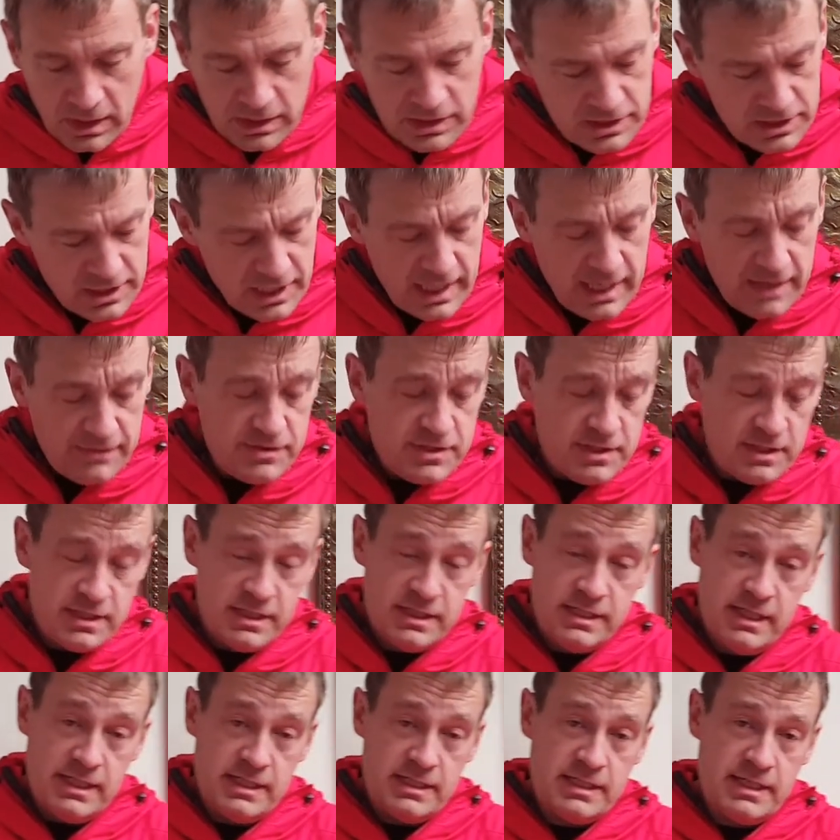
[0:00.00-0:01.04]
Sleeves, as I
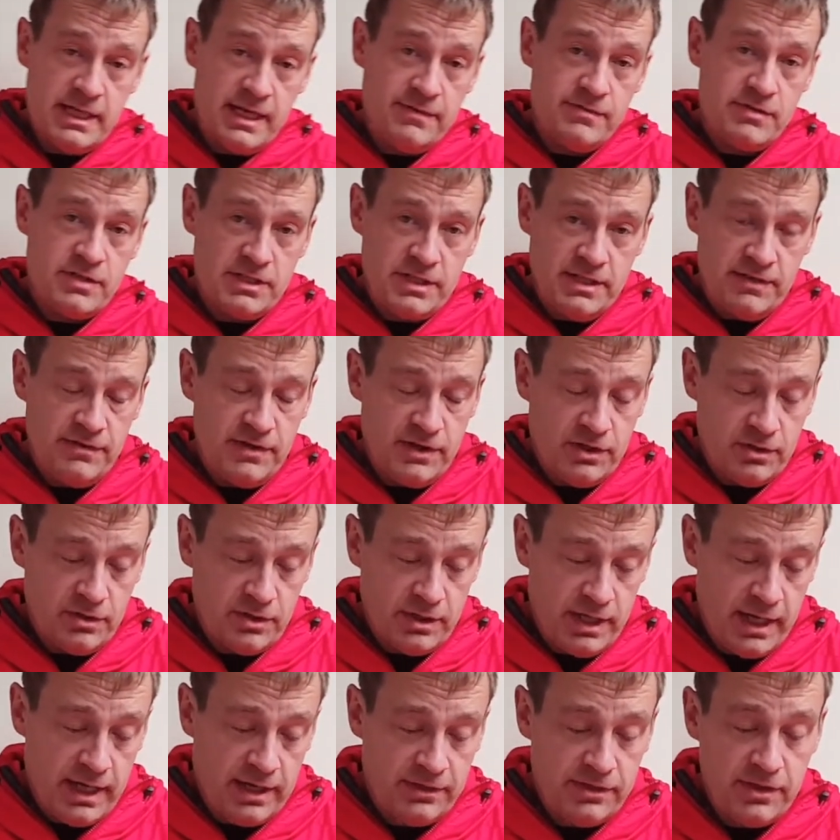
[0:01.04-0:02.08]
said, sleeves are definitely good
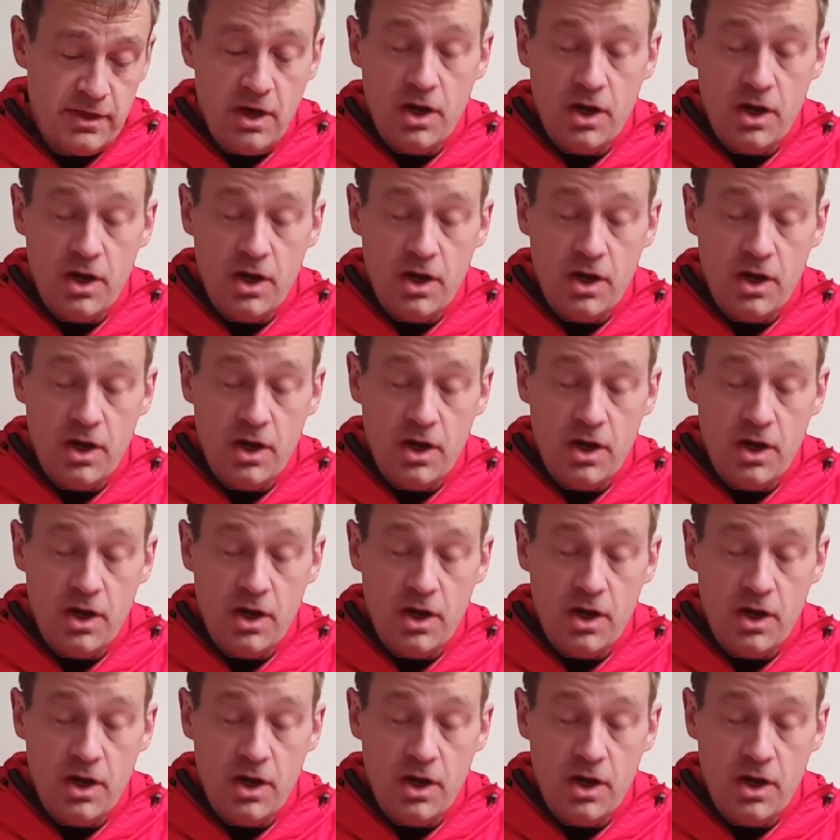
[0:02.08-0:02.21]
length.